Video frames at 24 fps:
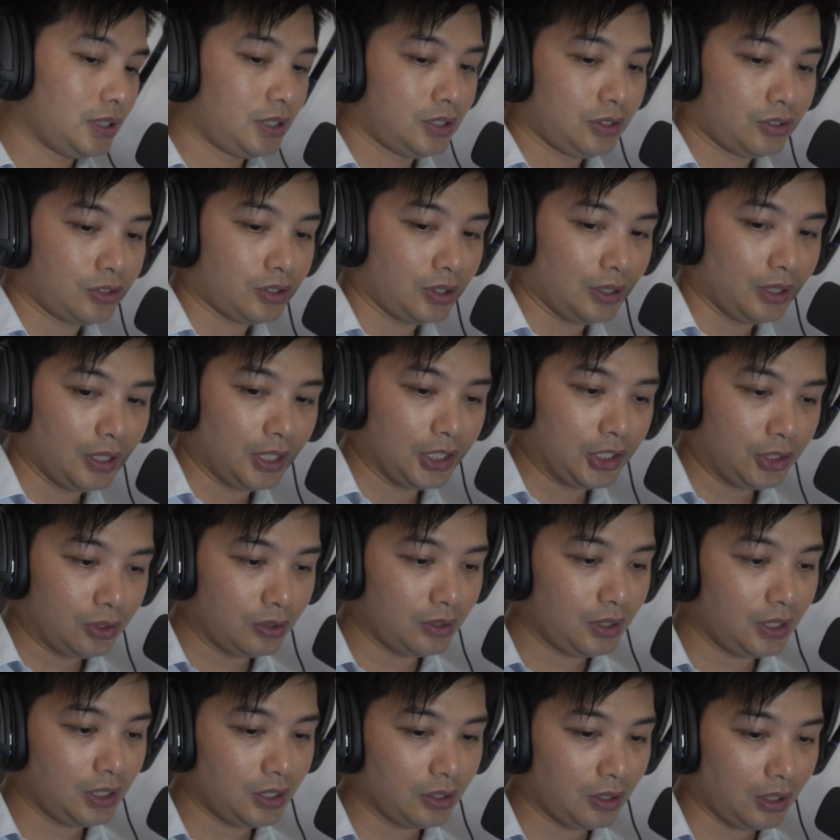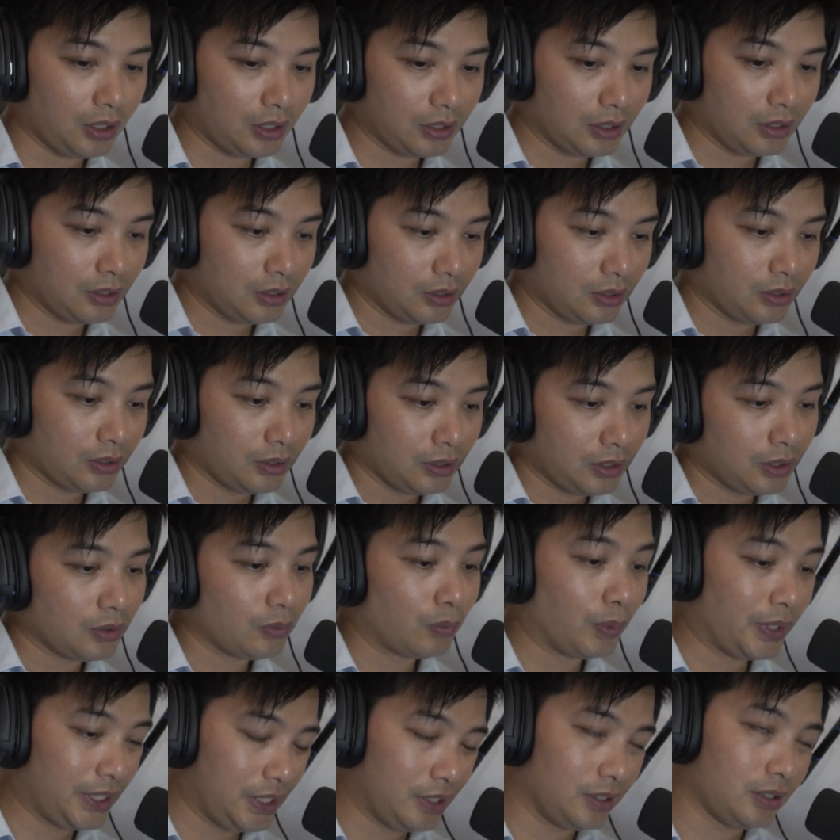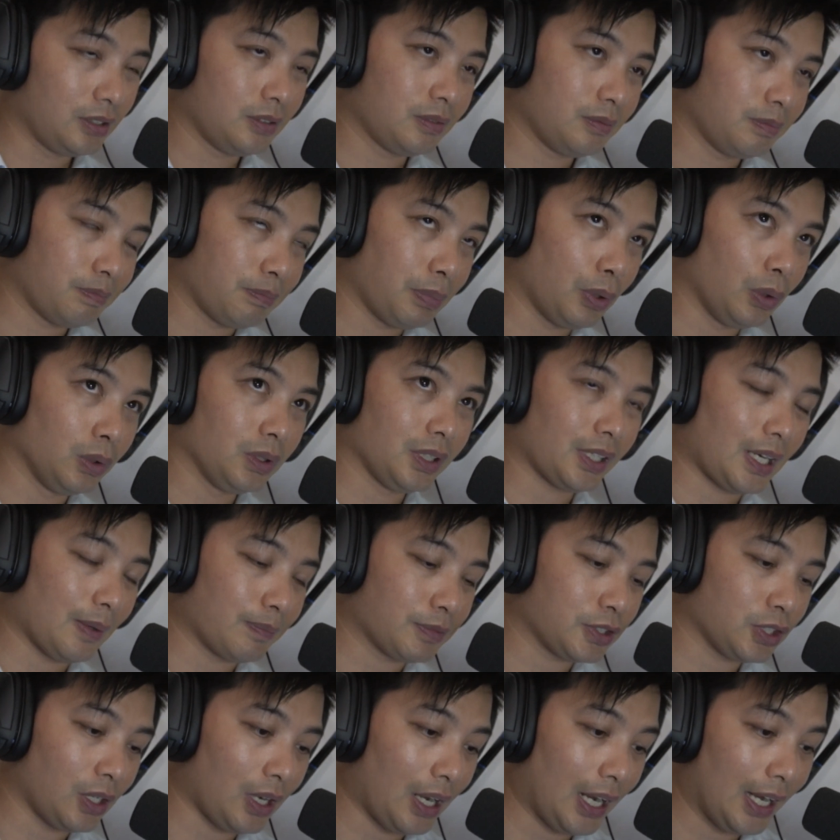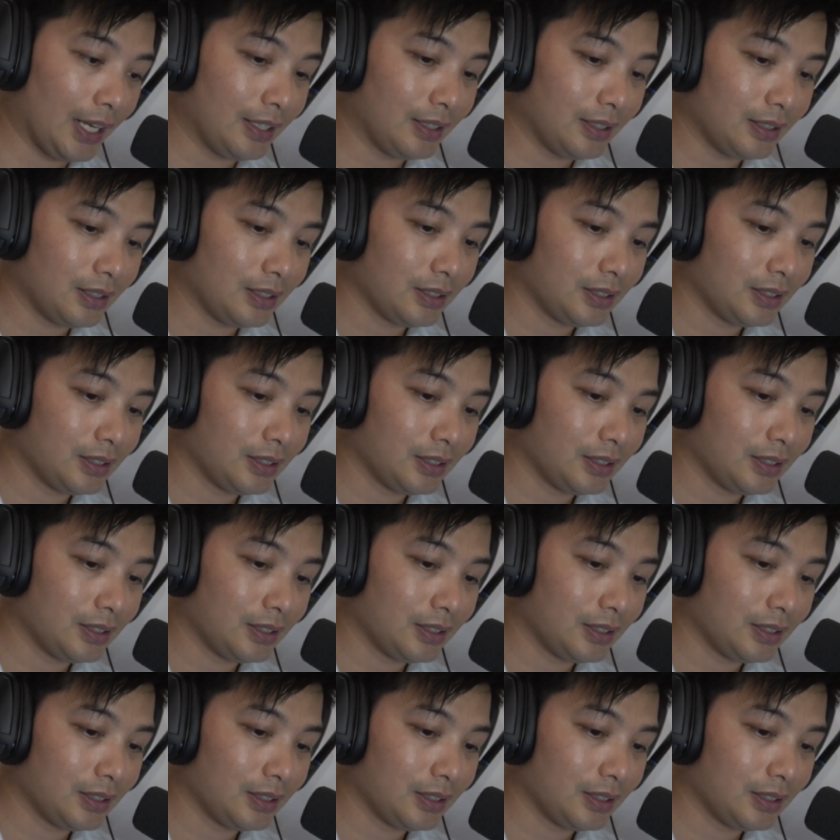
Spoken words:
So a uni knot, when you pull it up tight,